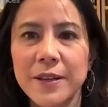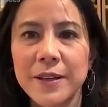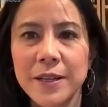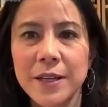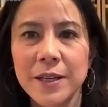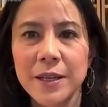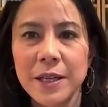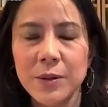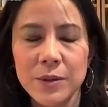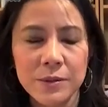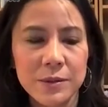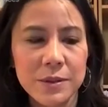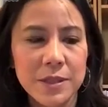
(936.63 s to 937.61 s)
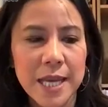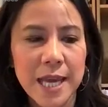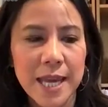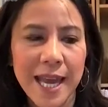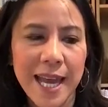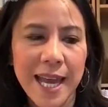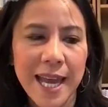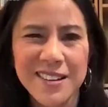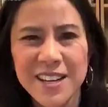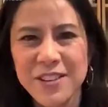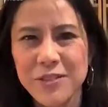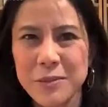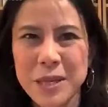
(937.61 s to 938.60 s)
you know it will say hey
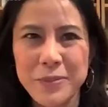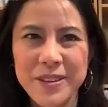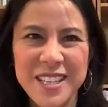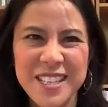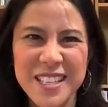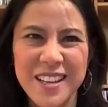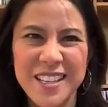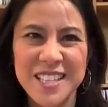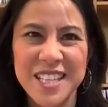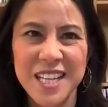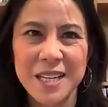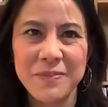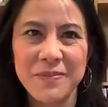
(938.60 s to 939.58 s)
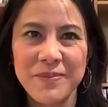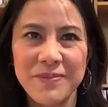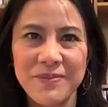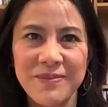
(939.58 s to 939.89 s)
remember this last time